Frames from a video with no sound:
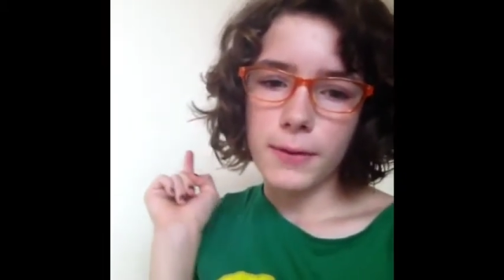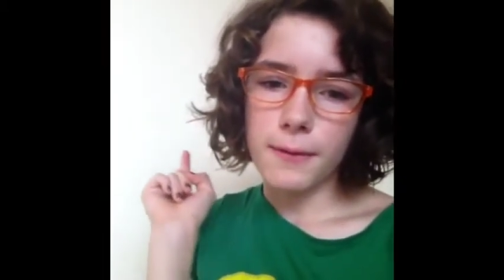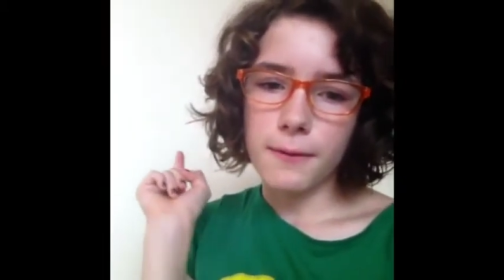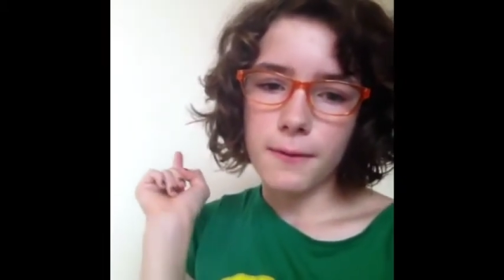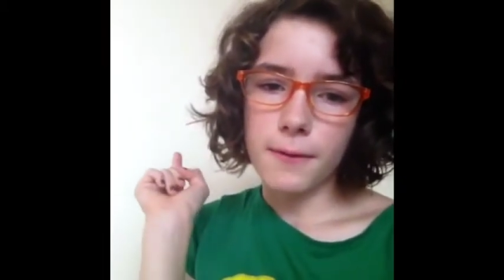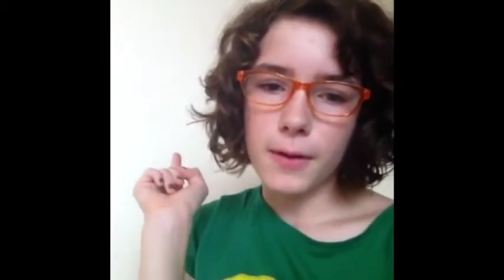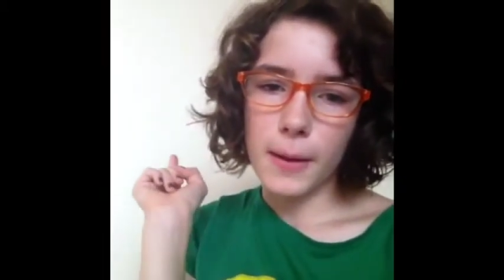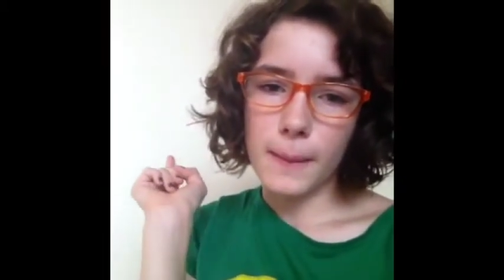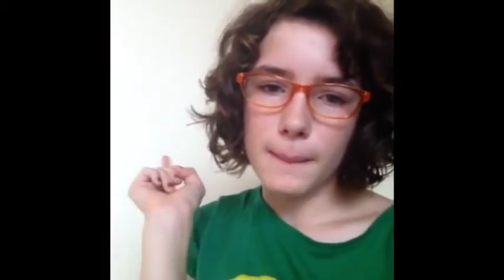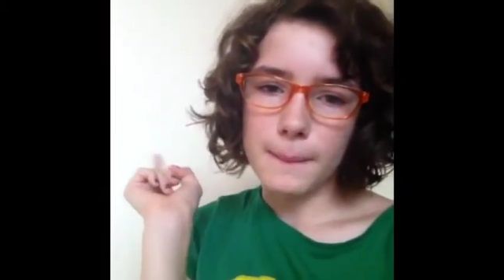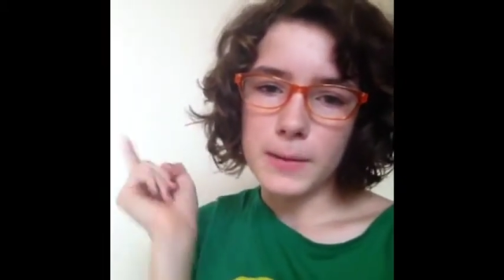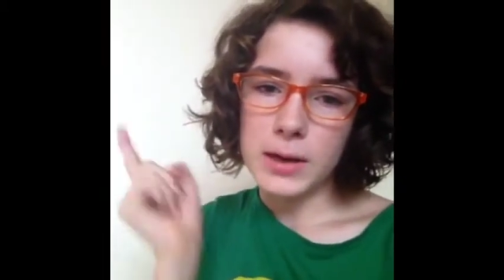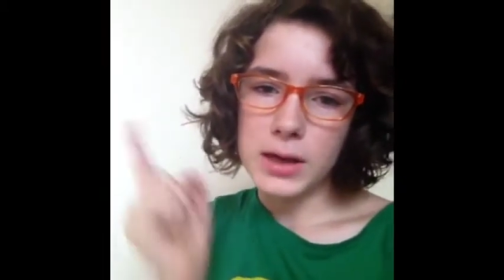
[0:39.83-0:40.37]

from